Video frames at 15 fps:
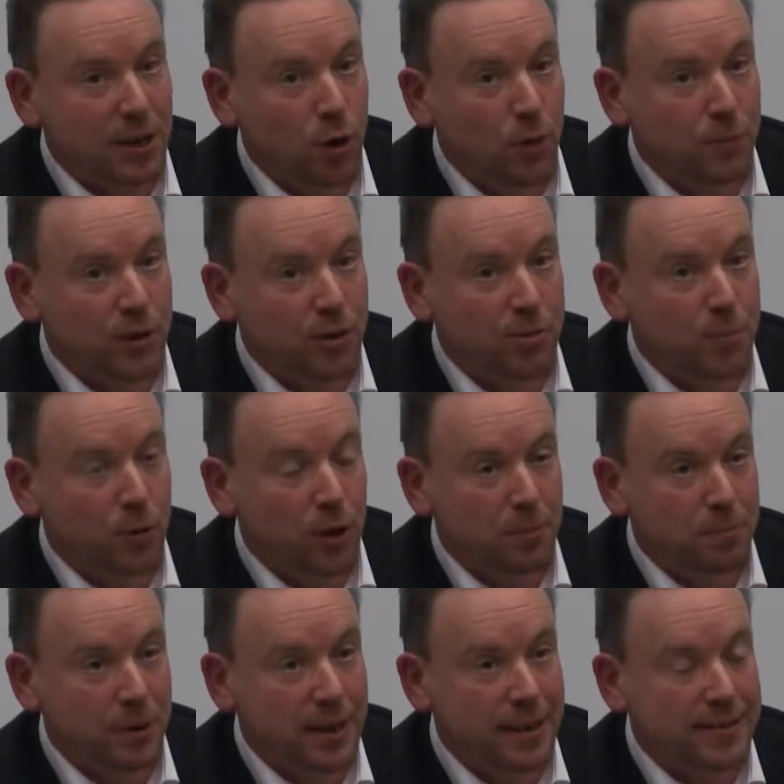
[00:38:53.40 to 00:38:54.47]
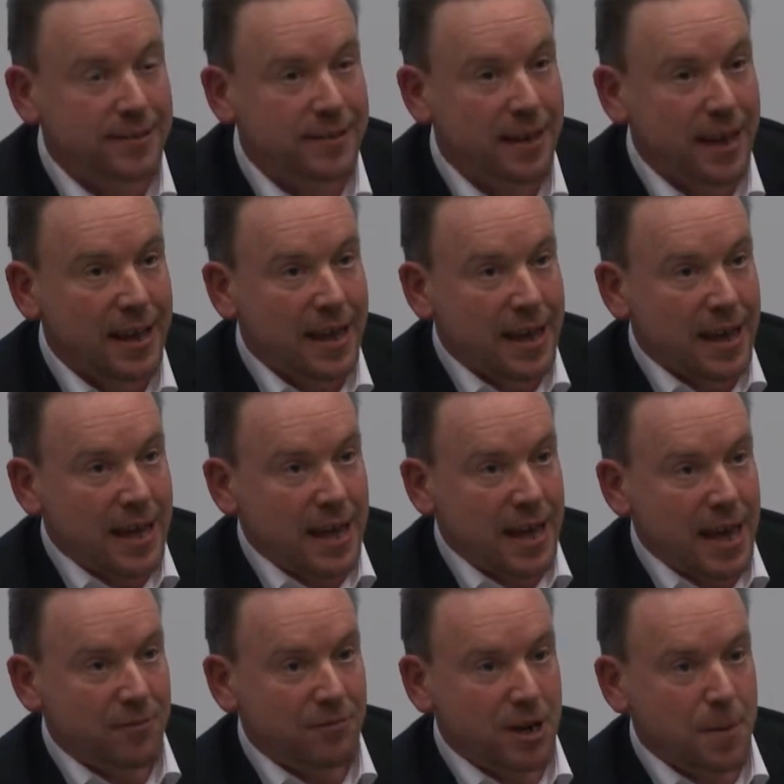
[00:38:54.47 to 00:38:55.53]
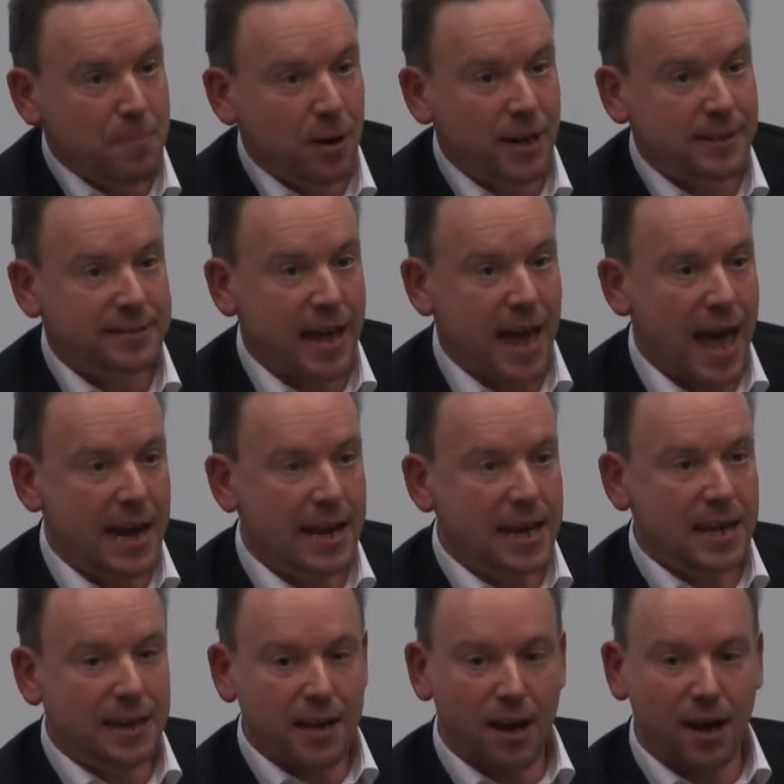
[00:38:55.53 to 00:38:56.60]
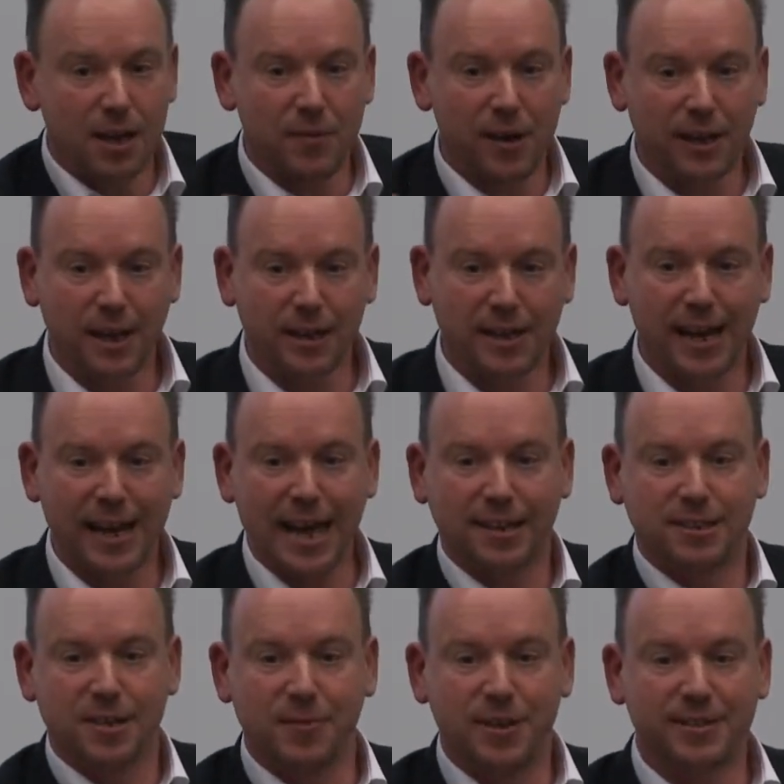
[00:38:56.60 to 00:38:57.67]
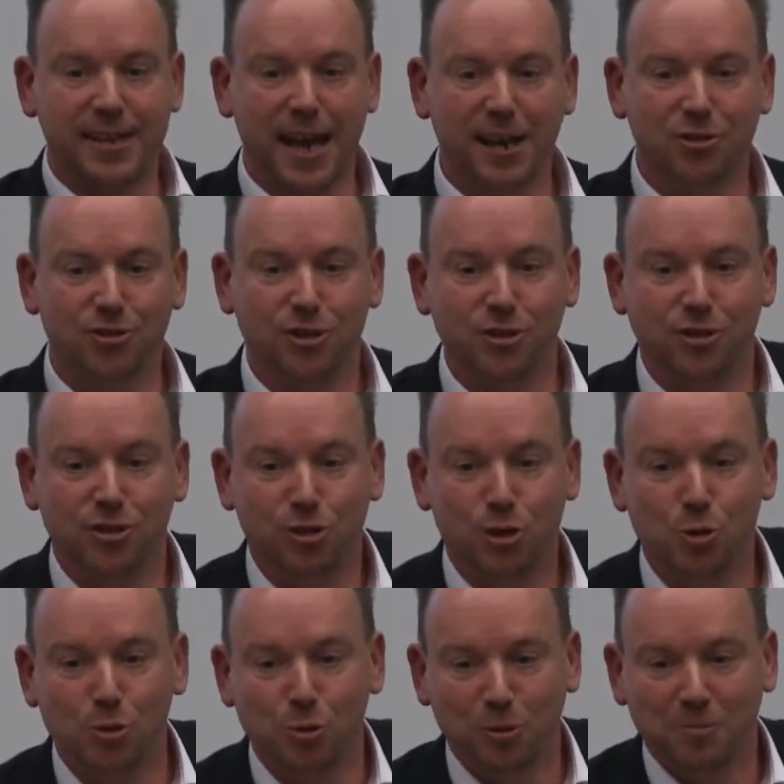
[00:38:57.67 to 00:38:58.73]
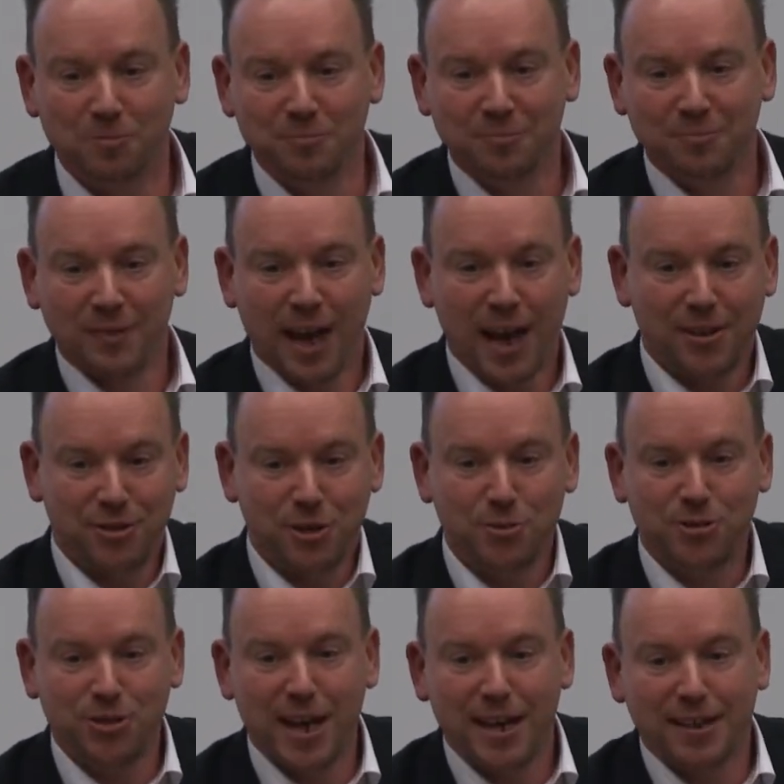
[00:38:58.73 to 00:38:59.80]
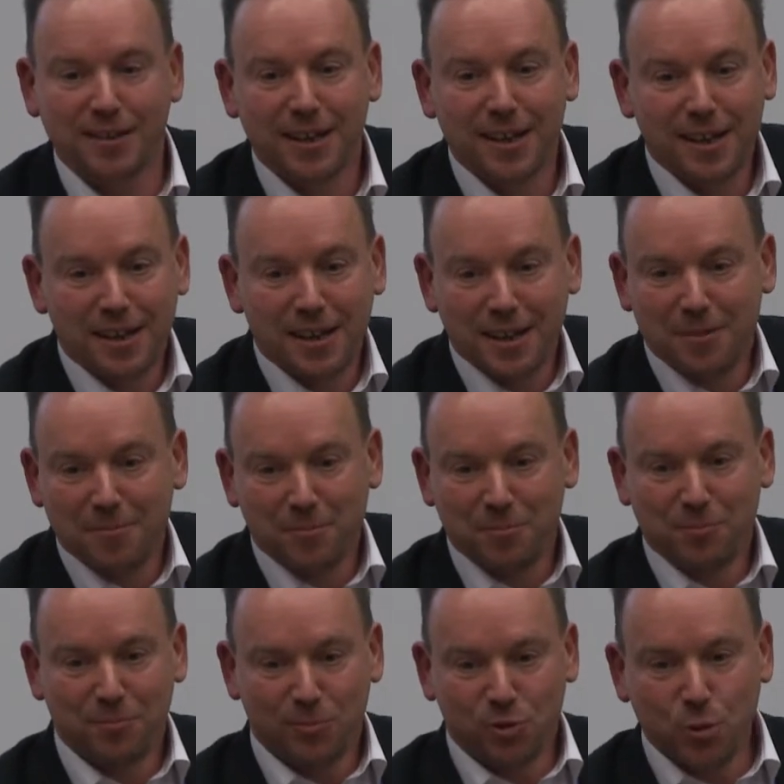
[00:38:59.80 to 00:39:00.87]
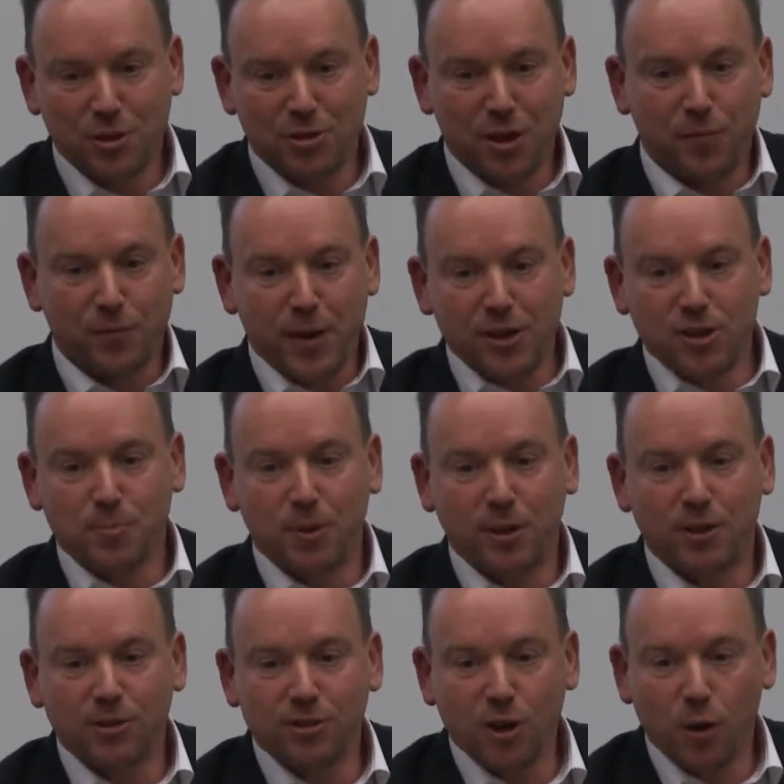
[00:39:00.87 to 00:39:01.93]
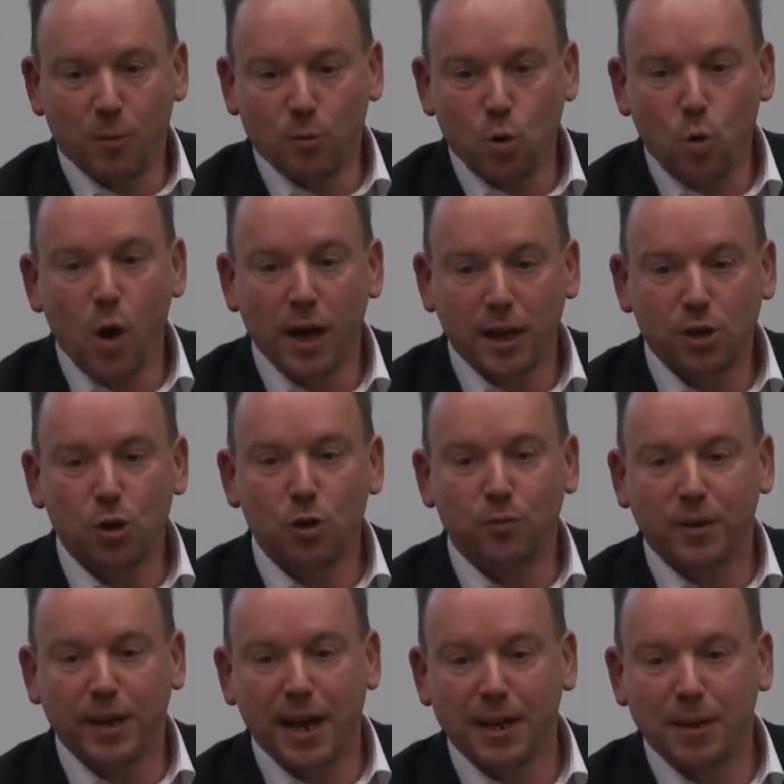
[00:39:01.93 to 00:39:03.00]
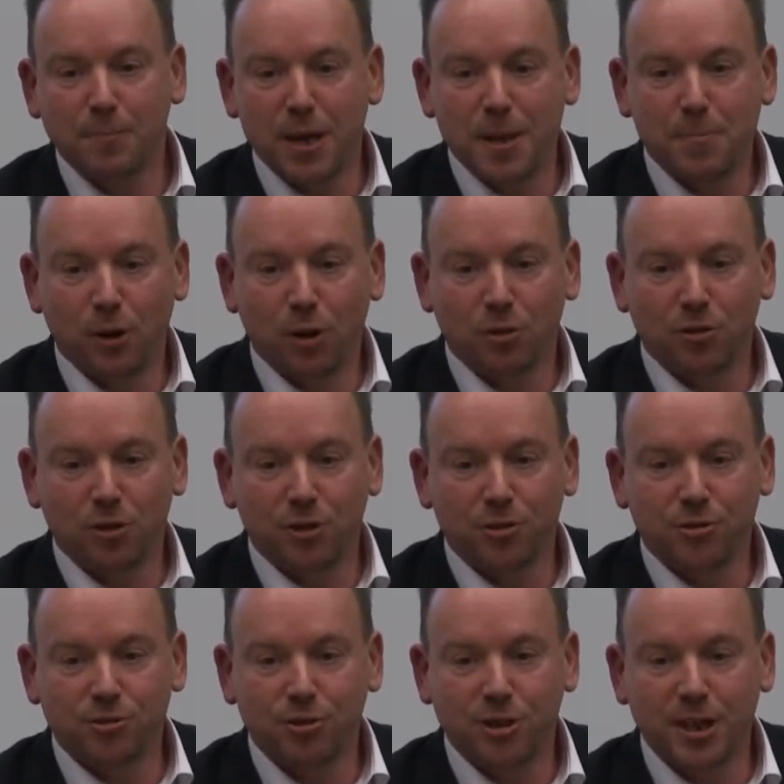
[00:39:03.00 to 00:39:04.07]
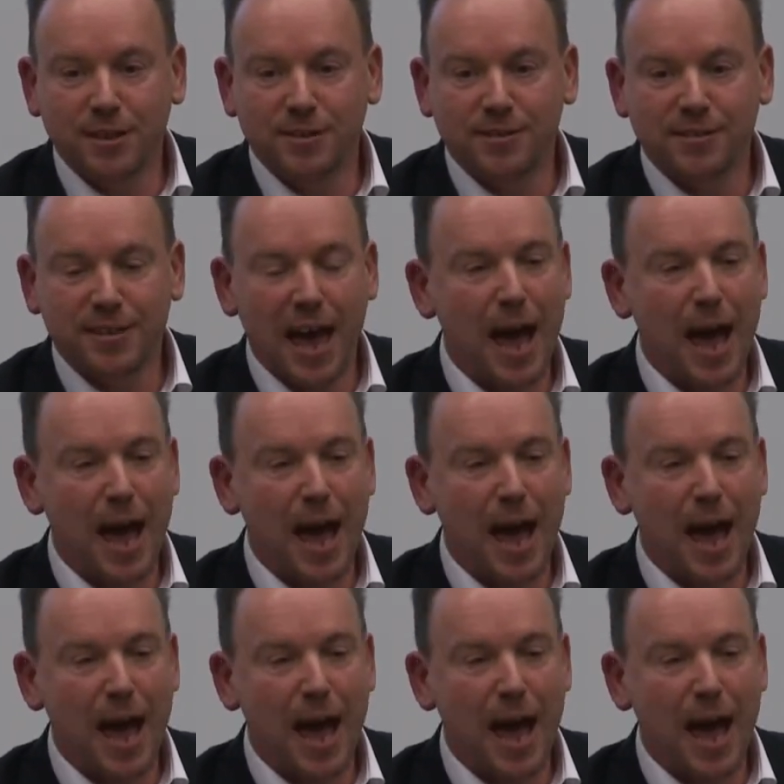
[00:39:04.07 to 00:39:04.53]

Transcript: an obvious point, but it's, it really applies to any kind of a collective intelligence tool. As you said, Twitter, Facebook, and so on, quite good for getting people onto the streets,